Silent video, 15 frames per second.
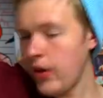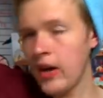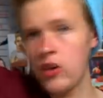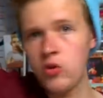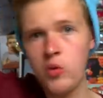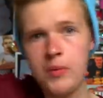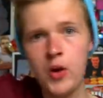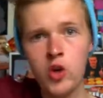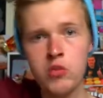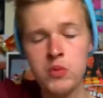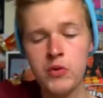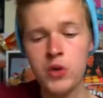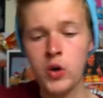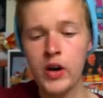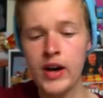You guys would be awesome
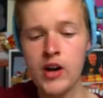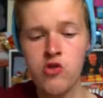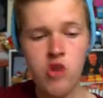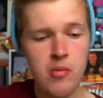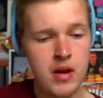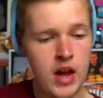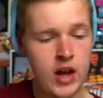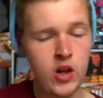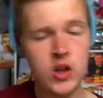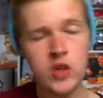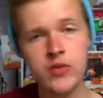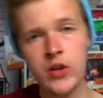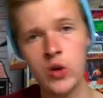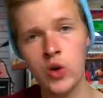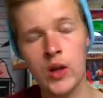enough to go ahead, drop a like on
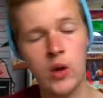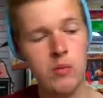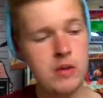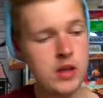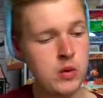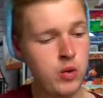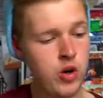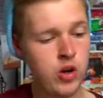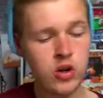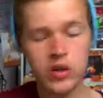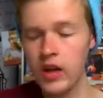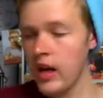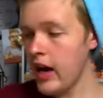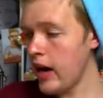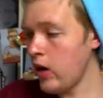this video, that would mean the world.
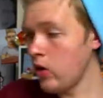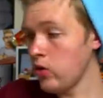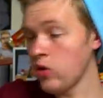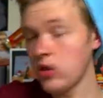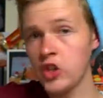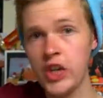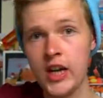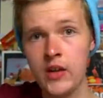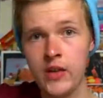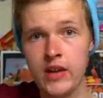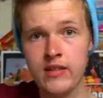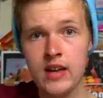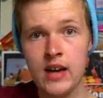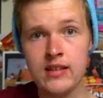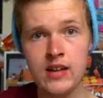And also check
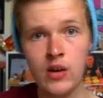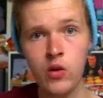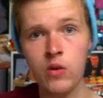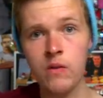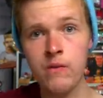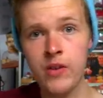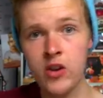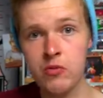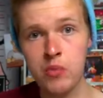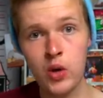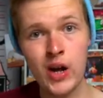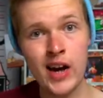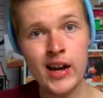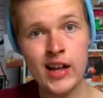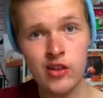these guys out on
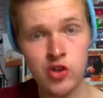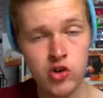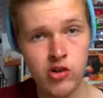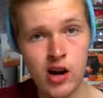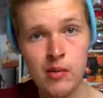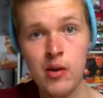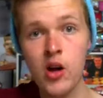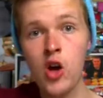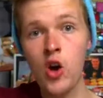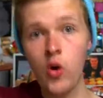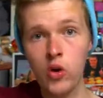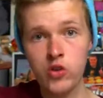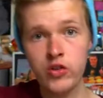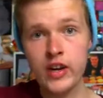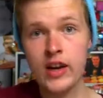Facebook and Instagram.
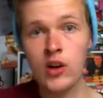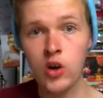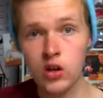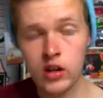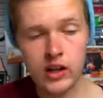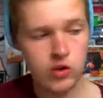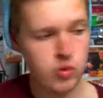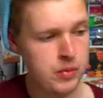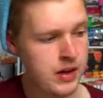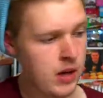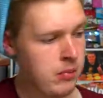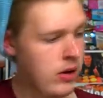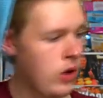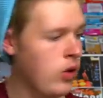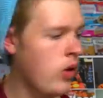Once again, all links will be
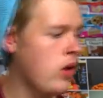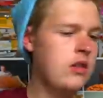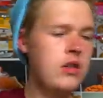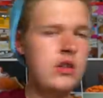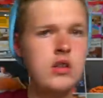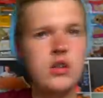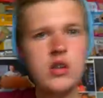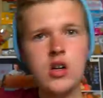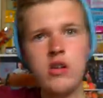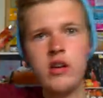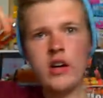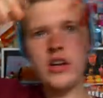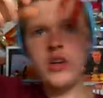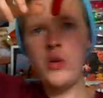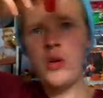down below. All
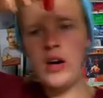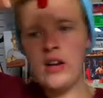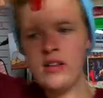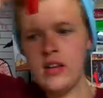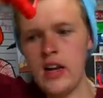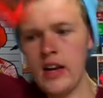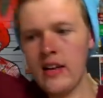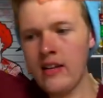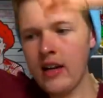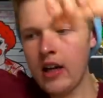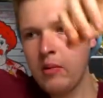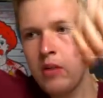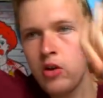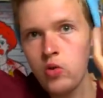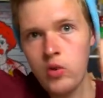right, you guys like a
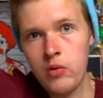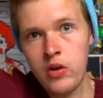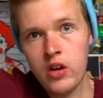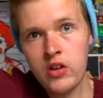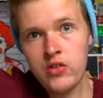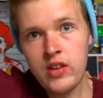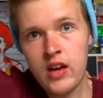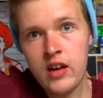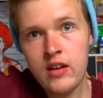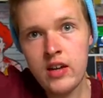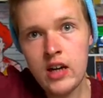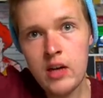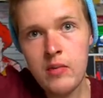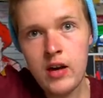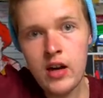timer, so I'm gonna set a
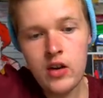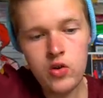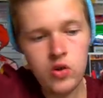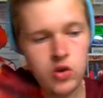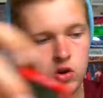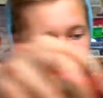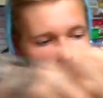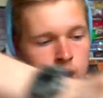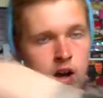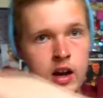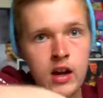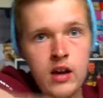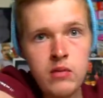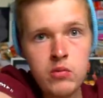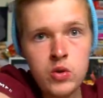timer. I don't know where
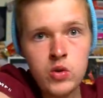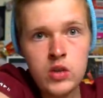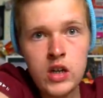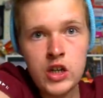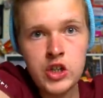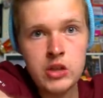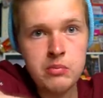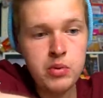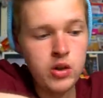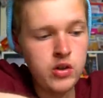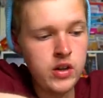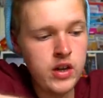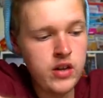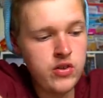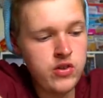I will actually
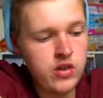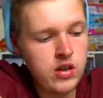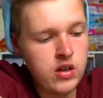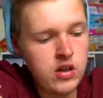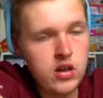put this.